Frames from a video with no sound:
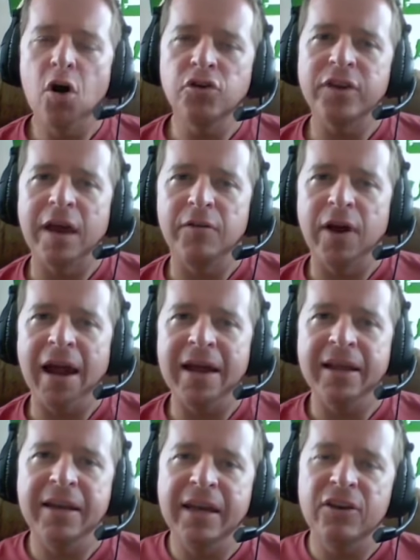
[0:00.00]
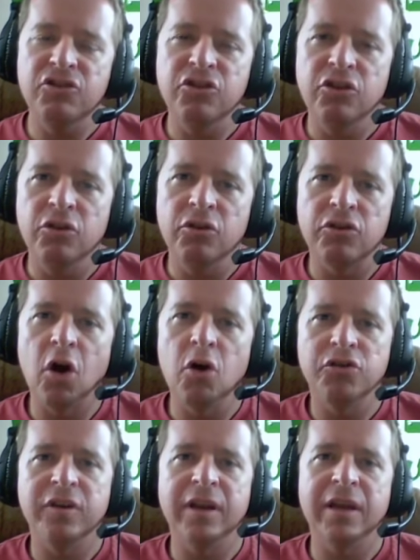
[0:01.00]
Have hosts ever had any issues
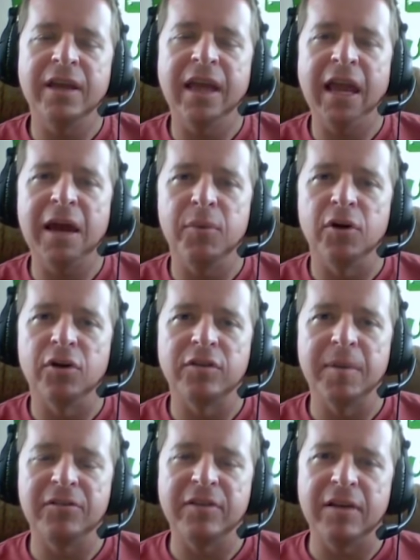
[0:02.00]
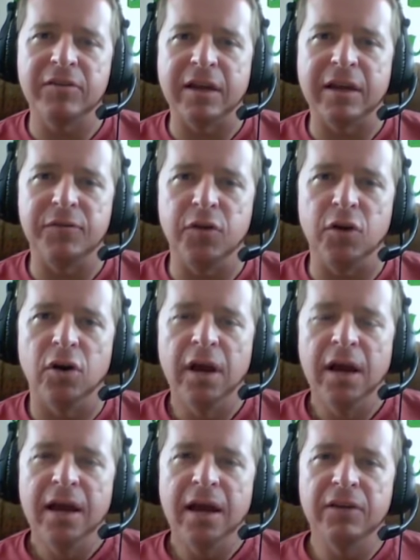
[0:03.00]
hosting campers? I mean, it sounds like
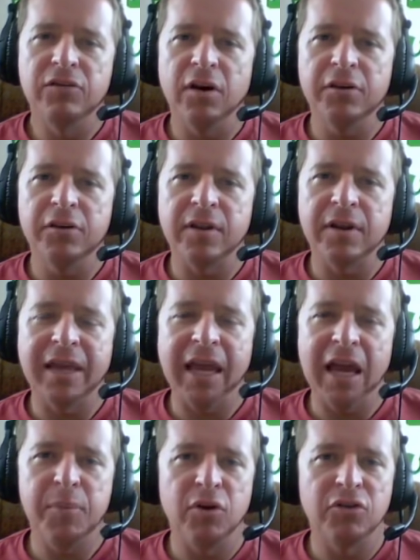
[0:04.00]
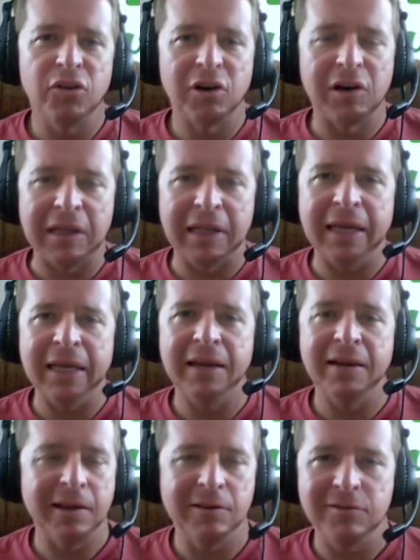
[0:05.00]
as long as the campers are
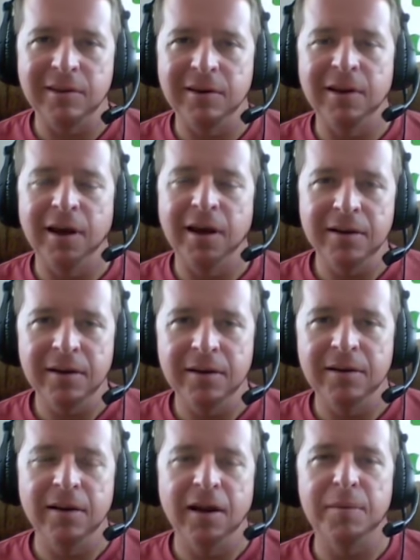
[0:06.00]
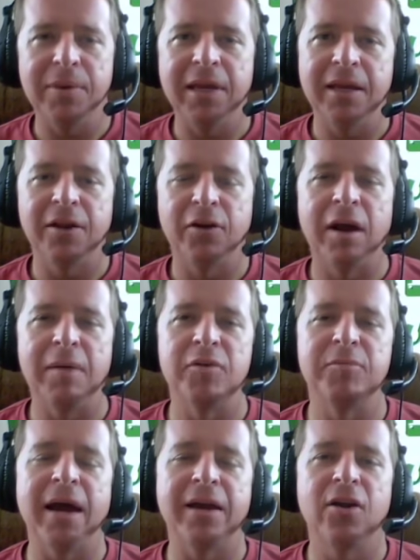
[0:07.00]
clean and, like you said, not peeing in
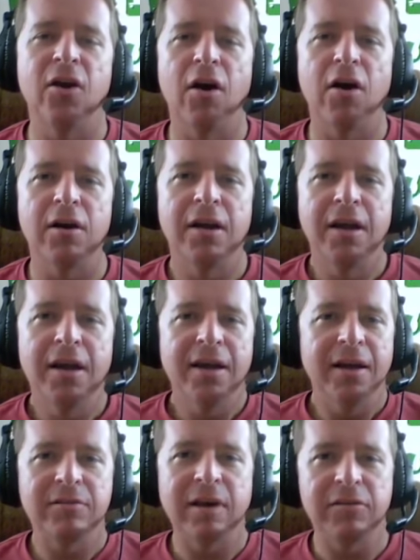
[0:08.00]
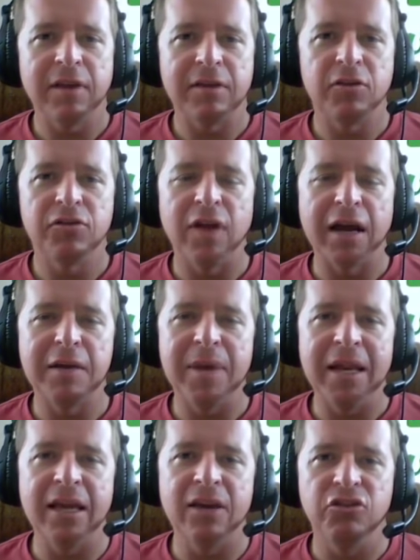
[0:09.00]
grandma's backyard, it sounds like there's not
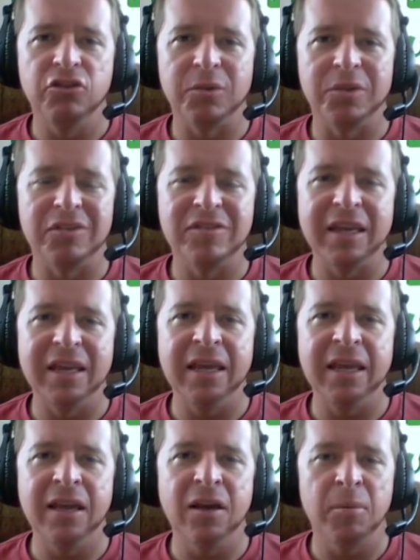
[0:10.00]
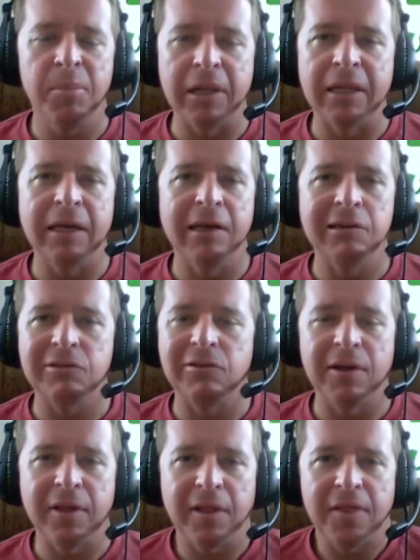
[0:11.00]
going to be any issues with the city or
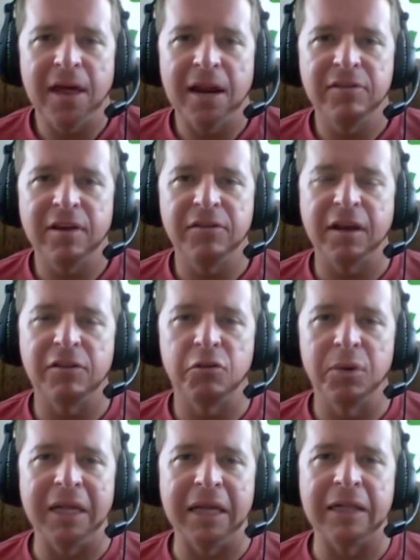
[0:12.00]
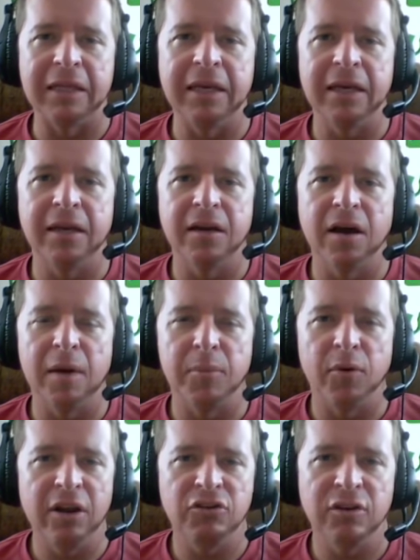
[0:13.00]
police or anything like that. It sounds like it's a really clean
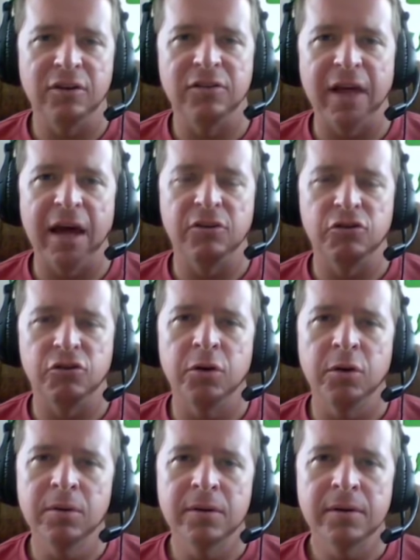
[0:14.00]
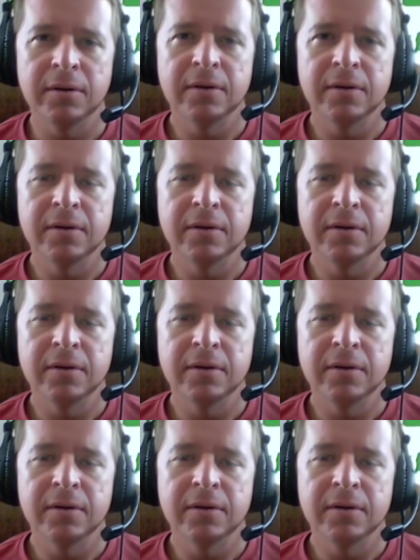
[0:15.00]
operation. Is that true?